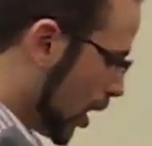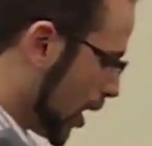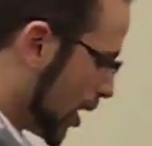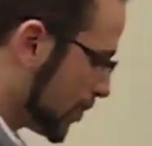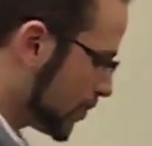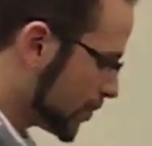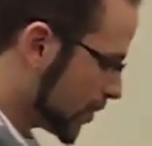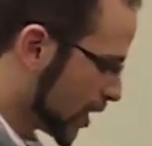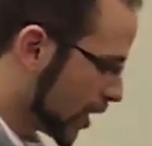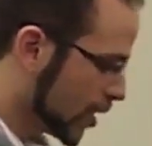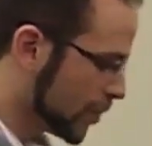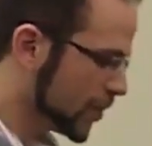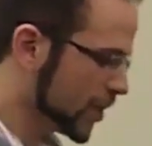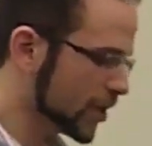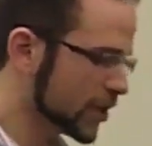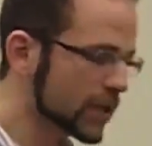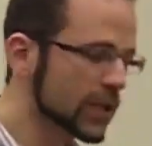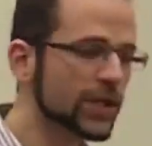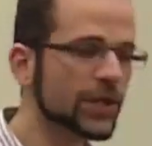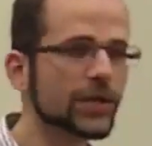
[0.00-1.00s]
I'm
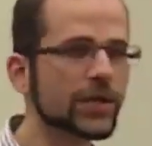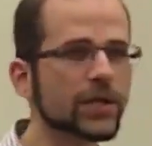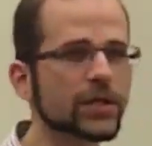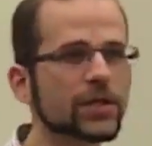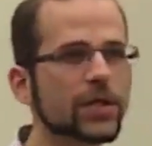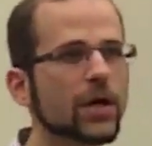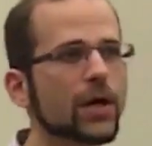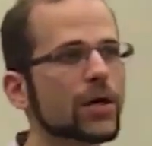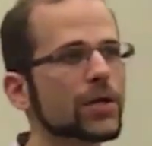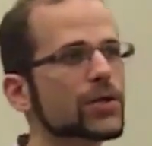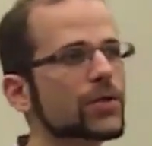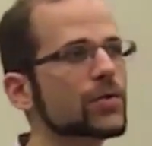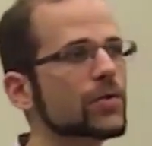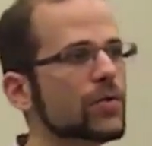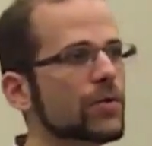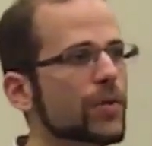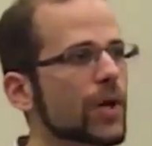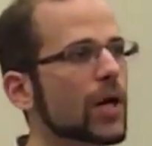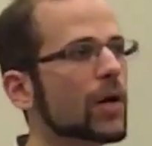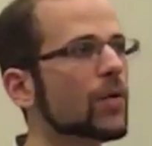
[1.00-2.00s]
coming here to talk
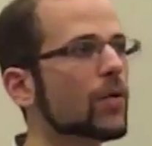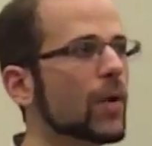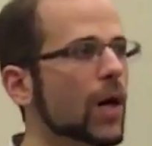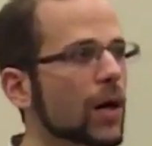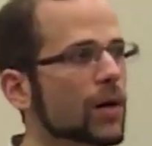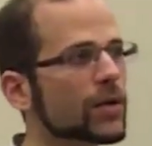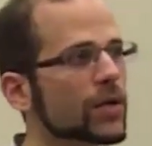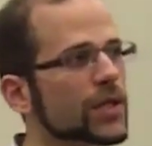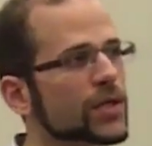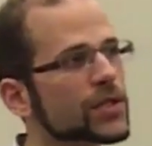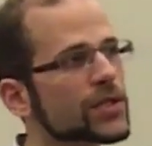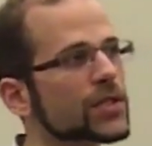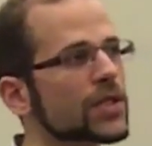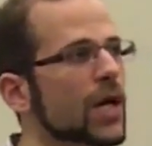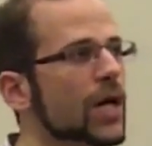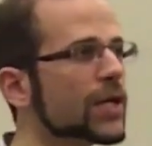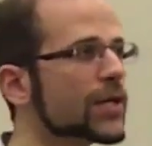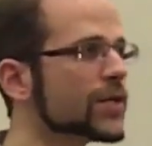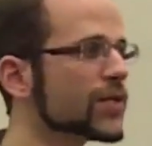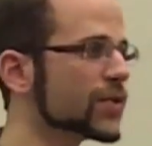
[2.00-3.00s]
to you about wellness,
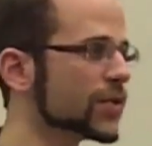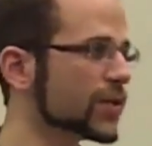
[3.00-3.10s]
not